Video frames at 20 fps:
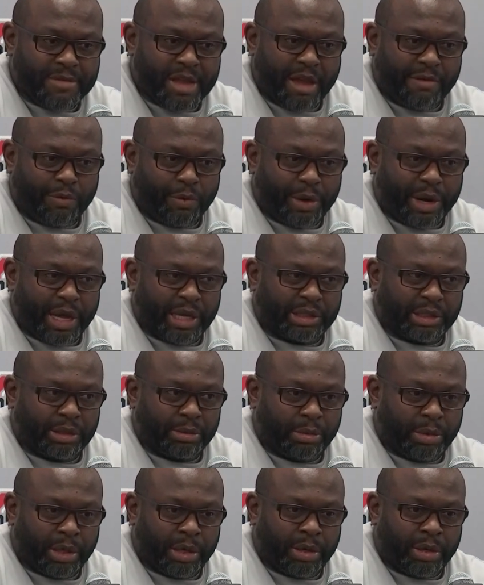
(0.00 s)
Everyone has
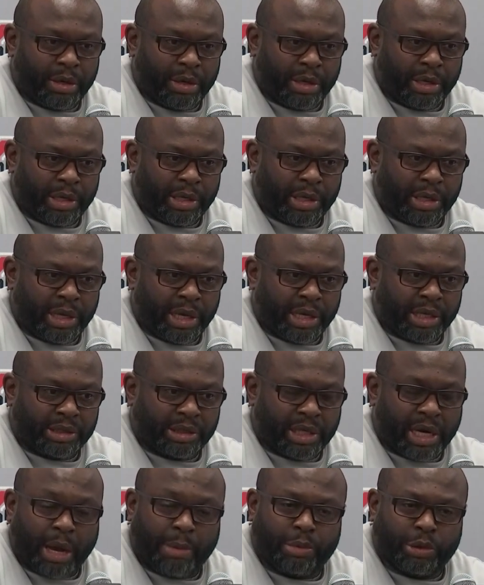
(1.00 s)

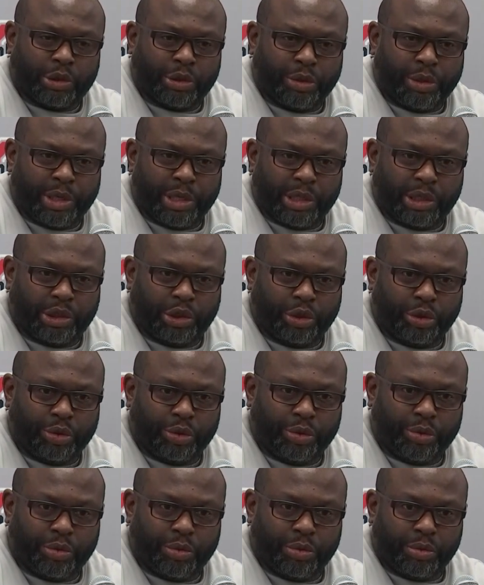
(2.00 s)
an opportunity
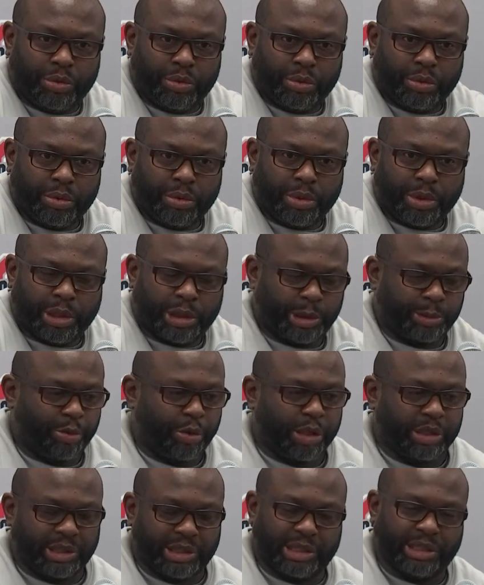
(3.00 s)
to
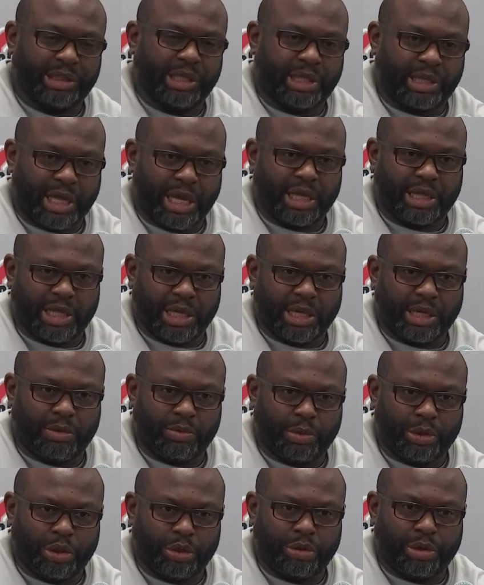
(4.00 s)
express things that they think
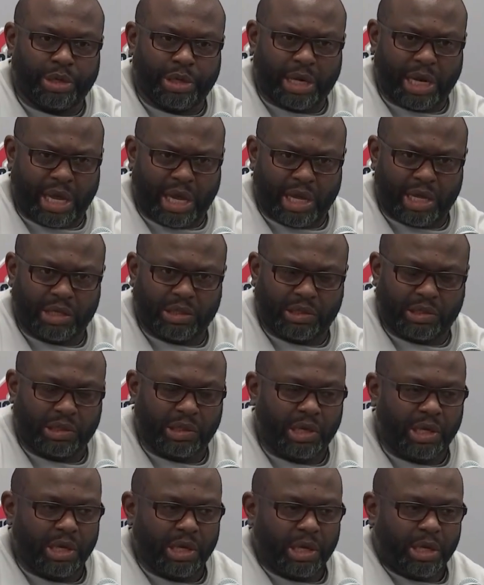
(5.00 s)
would do to
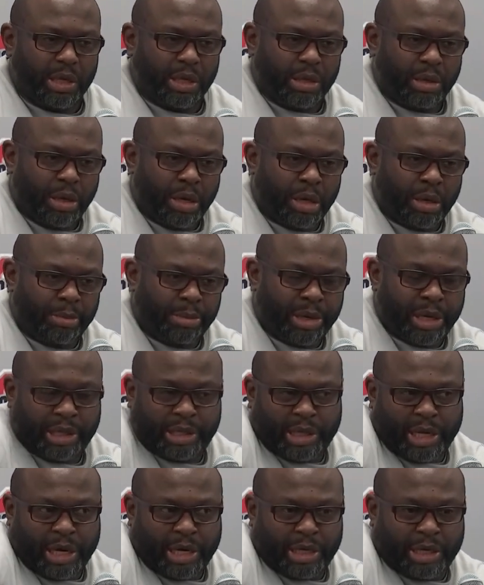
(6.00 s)
enhance. But at
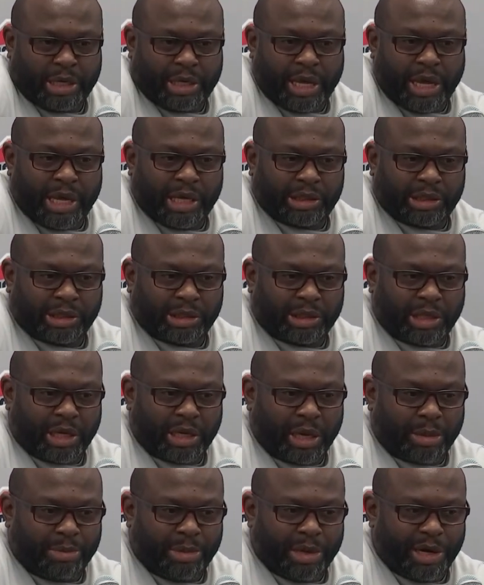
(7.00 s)
the end of the day, it's just
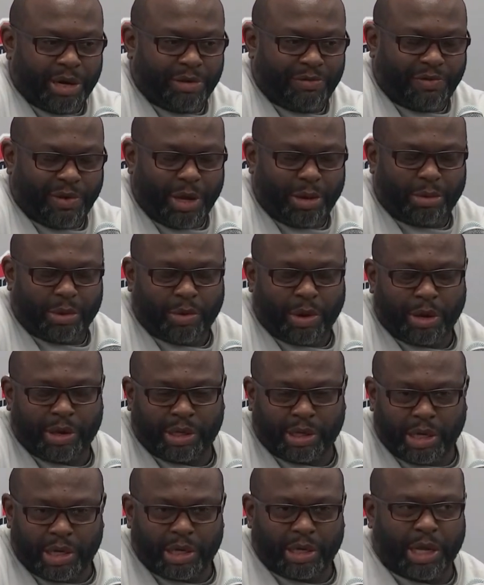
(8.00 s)
kind of like being in a family, right?
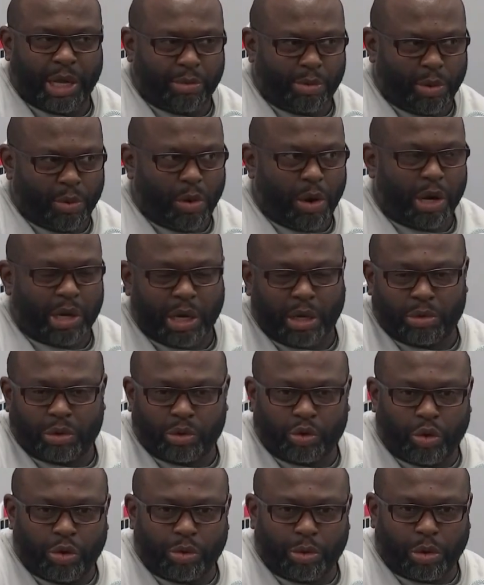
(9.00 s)
At the end of the day, when we walk out the
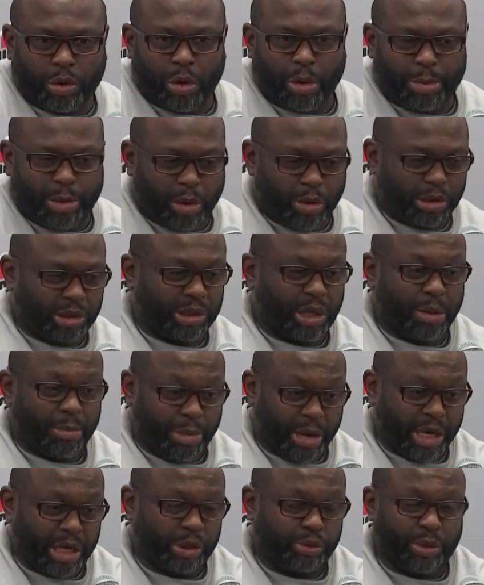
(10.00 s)
door, we're going to all be on the same
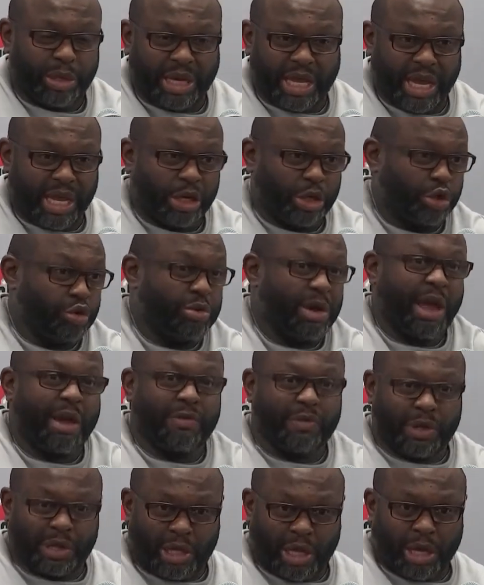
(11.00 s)
page. We can't do
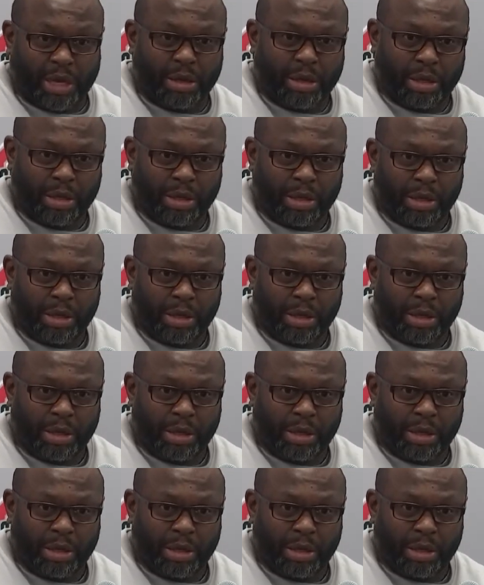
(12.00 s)
everything.